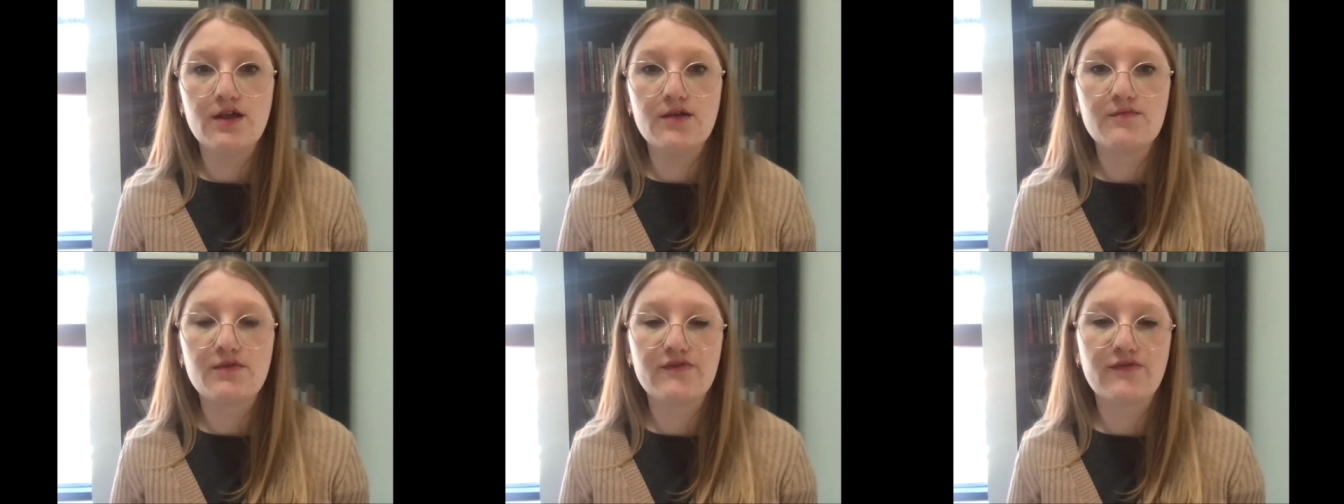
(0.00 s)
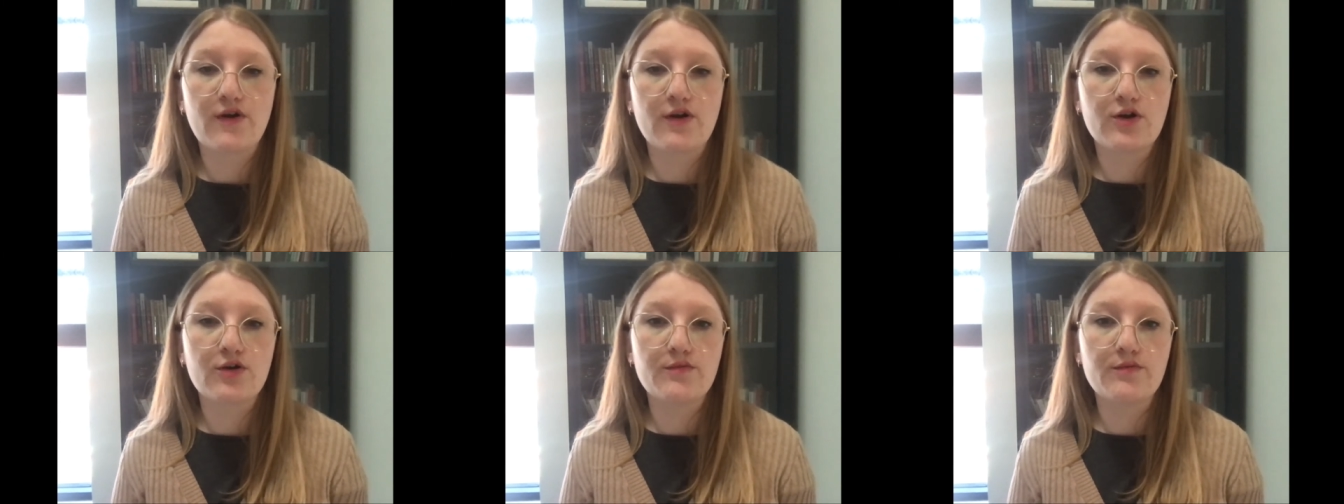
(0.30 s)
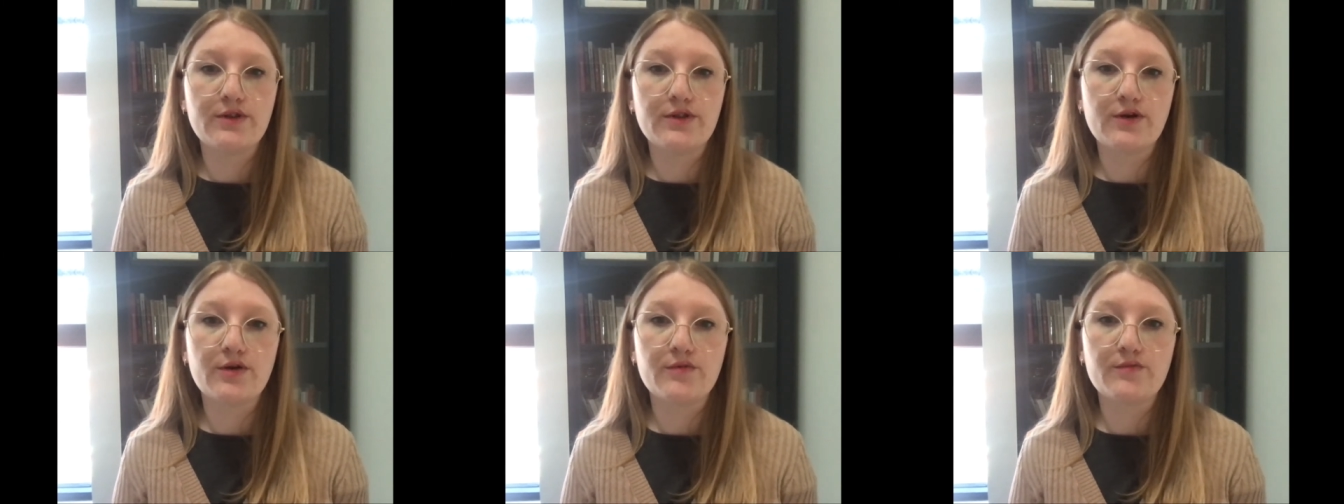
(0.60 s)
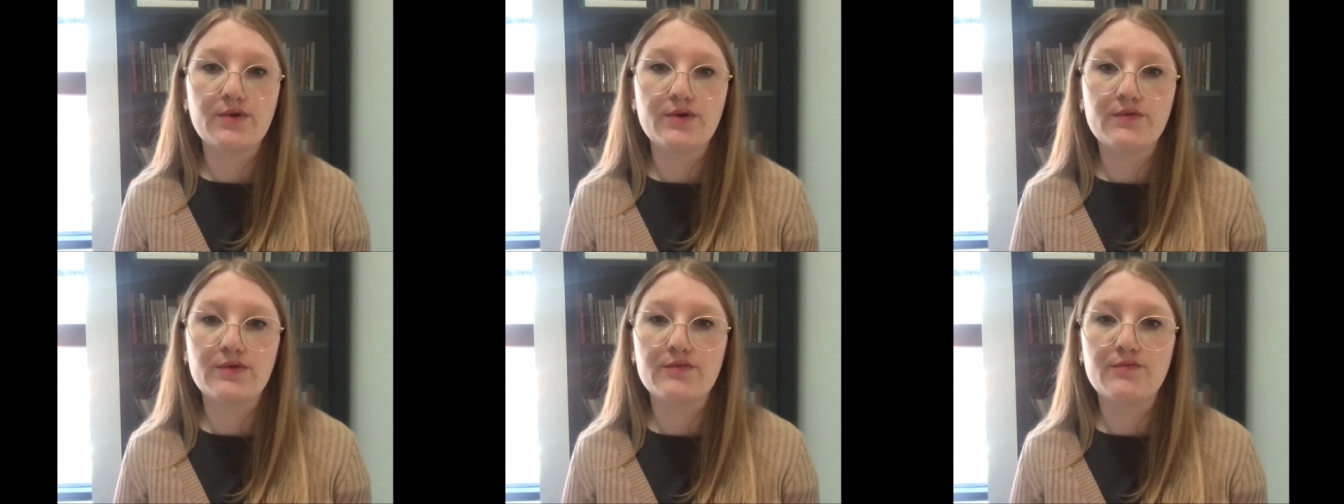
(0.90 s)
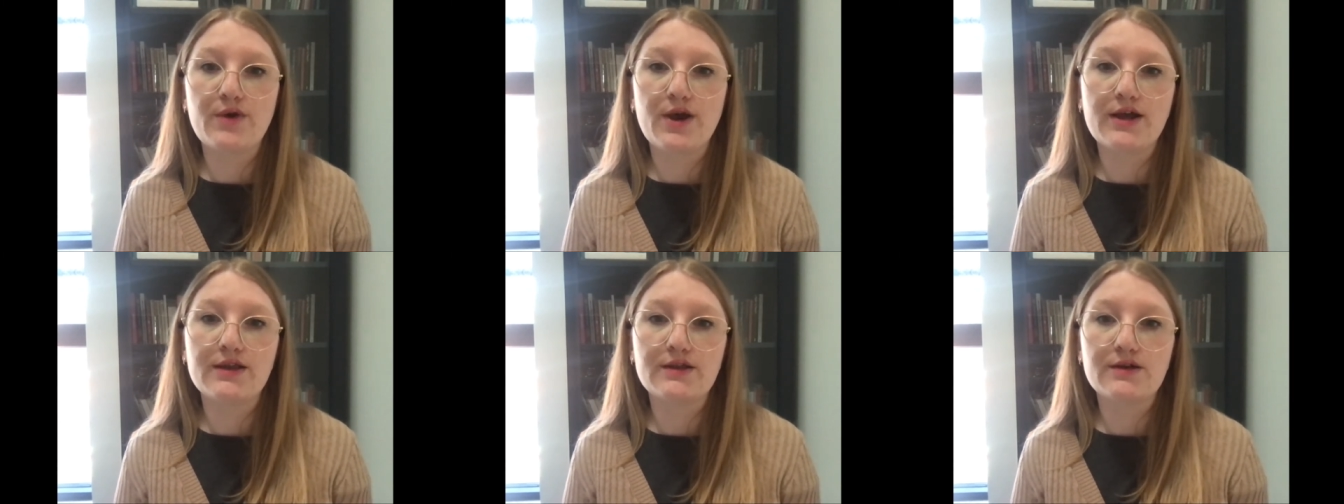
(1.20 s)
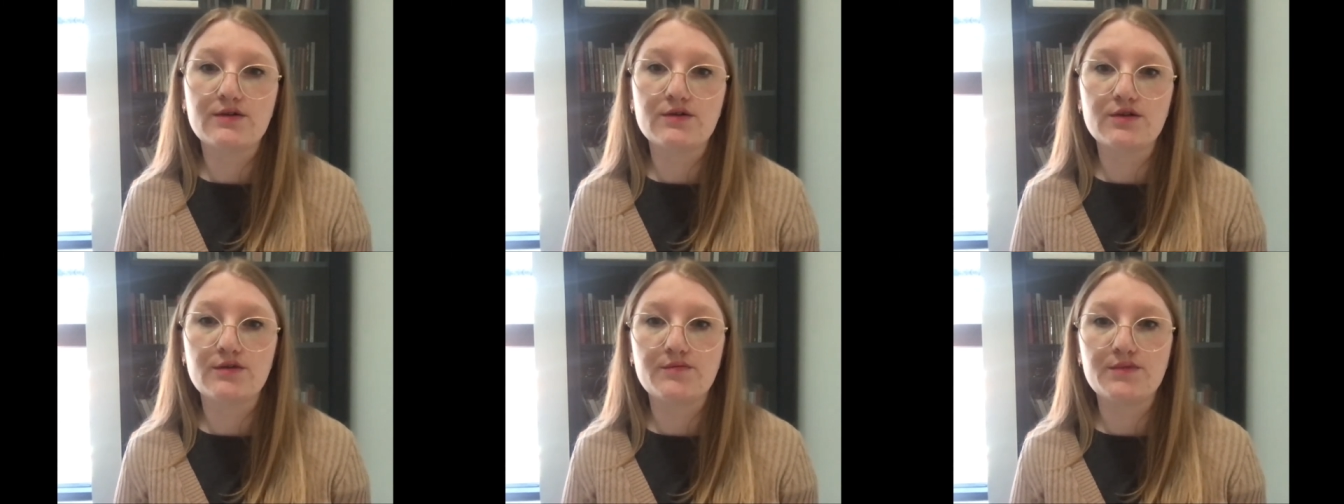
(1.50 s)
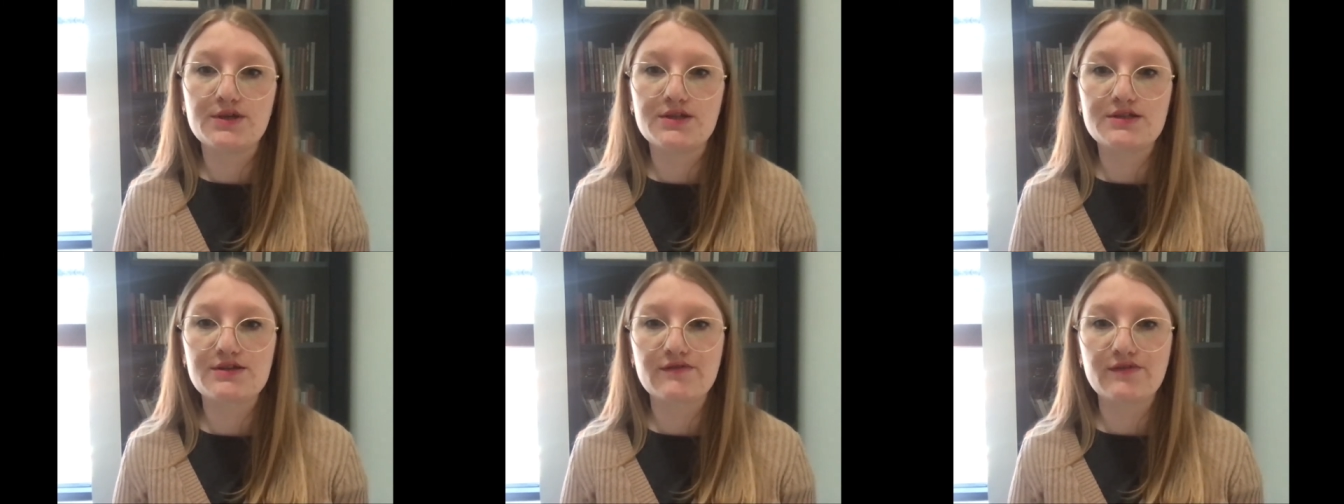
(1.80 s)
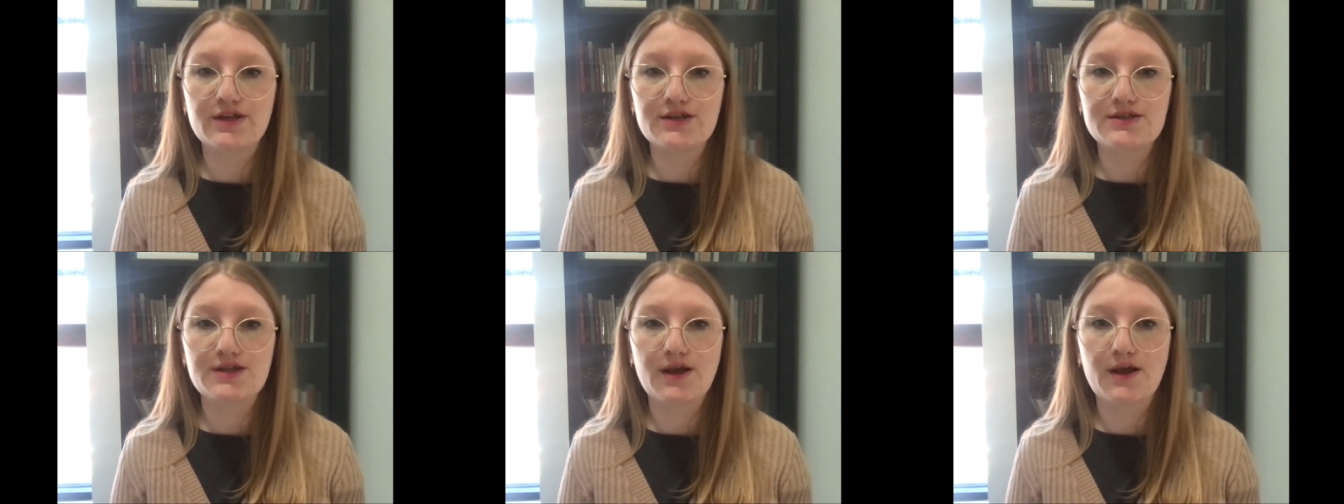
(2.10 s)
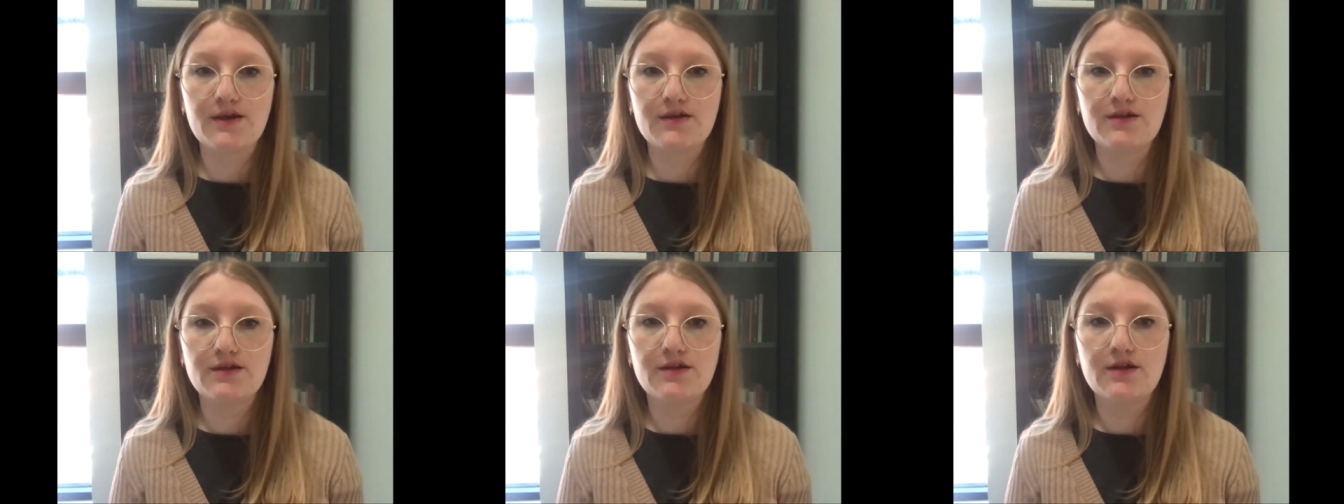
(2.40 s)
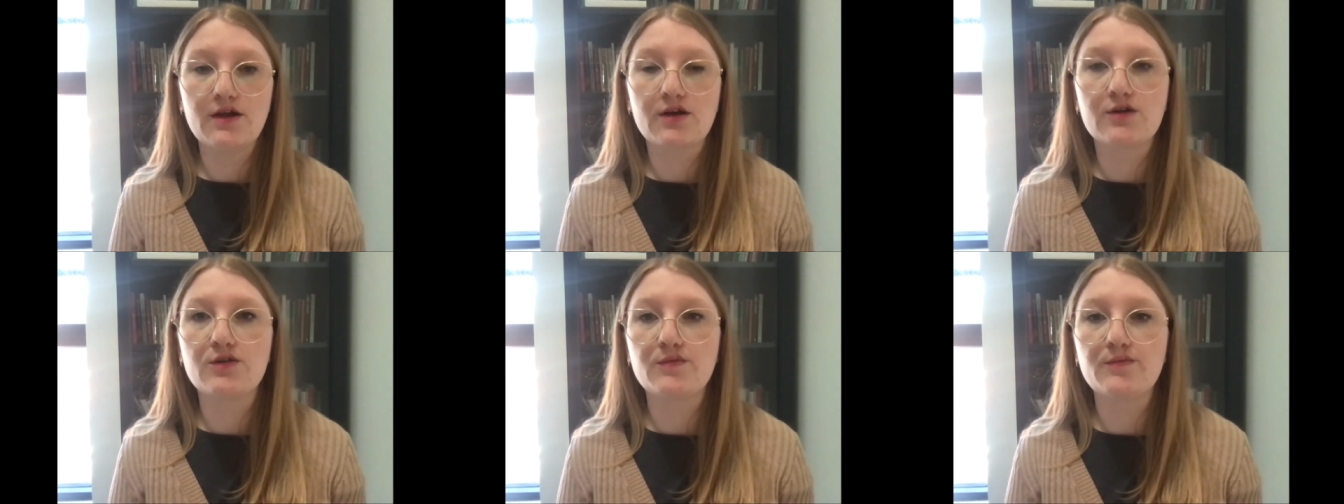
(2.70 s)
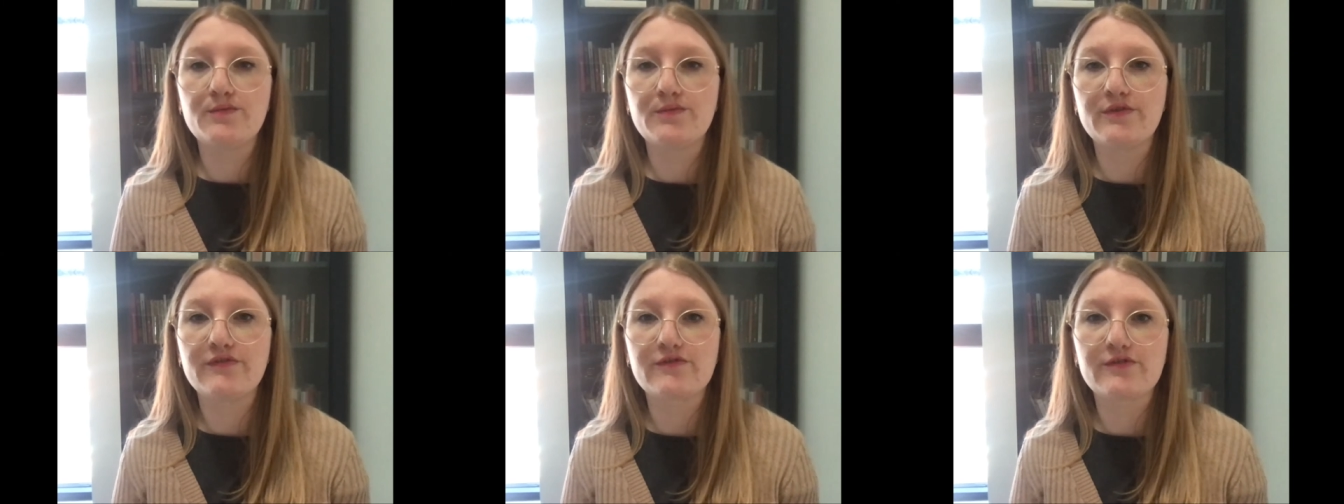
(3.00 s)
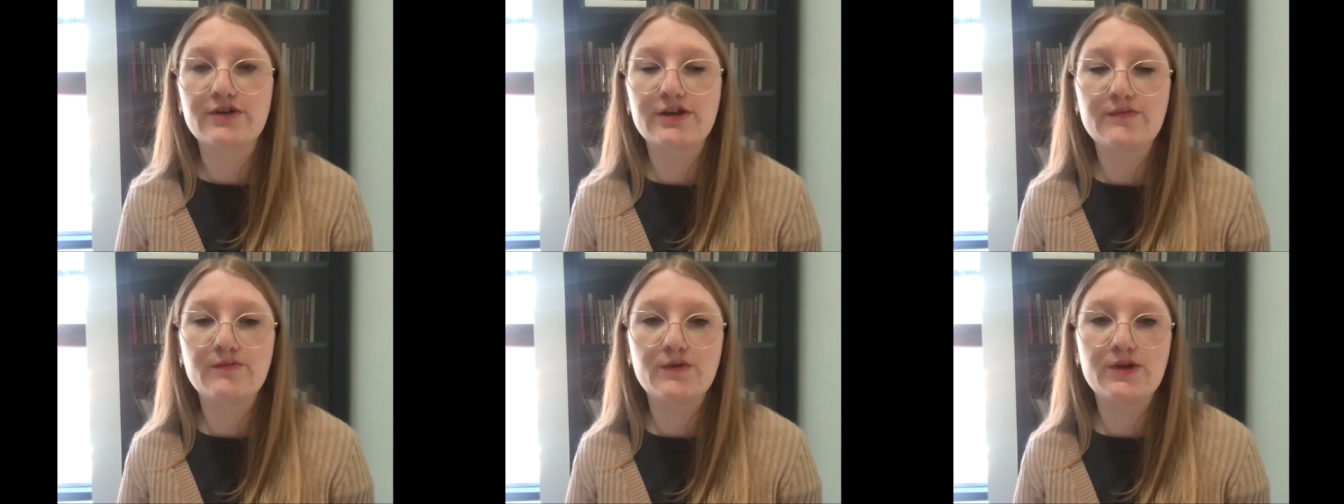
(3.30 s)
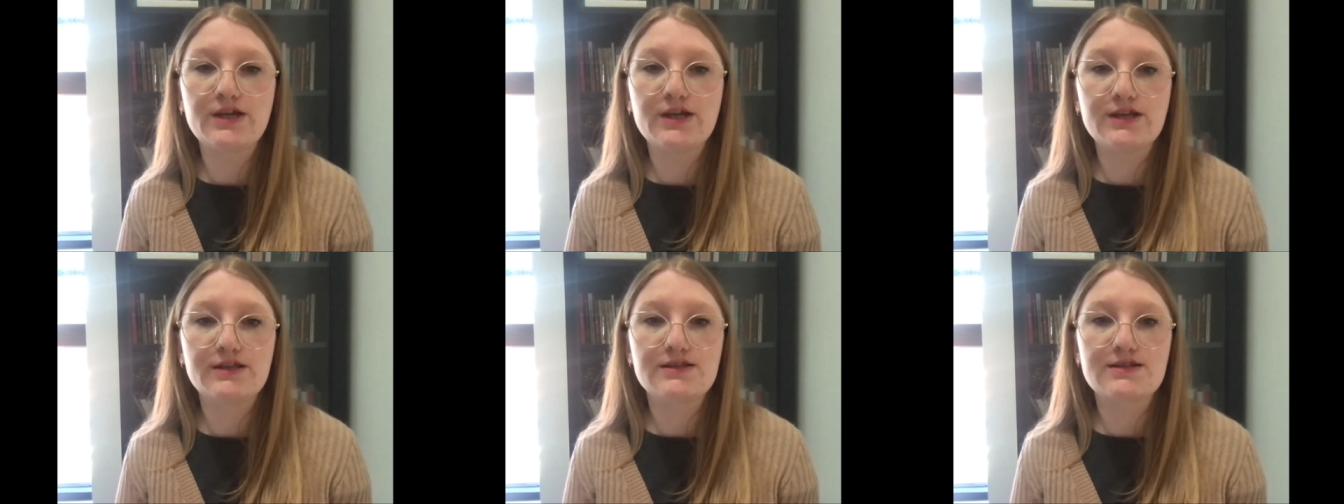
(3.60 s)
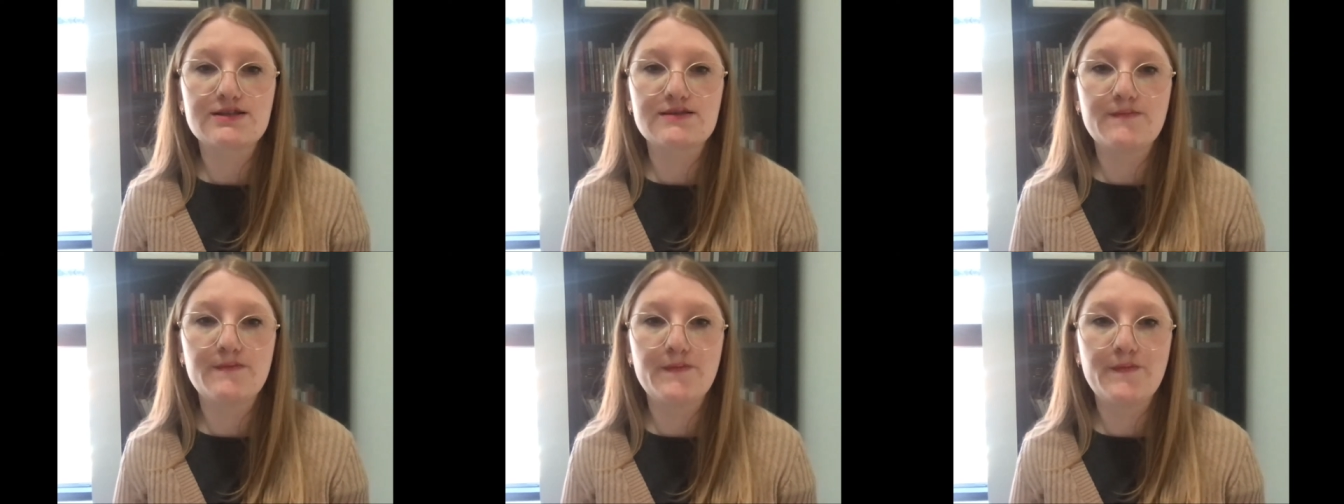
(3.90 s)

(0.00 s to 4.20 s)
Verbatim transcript: before coming up with a brightly coloured piece of litter a clump of green weeds.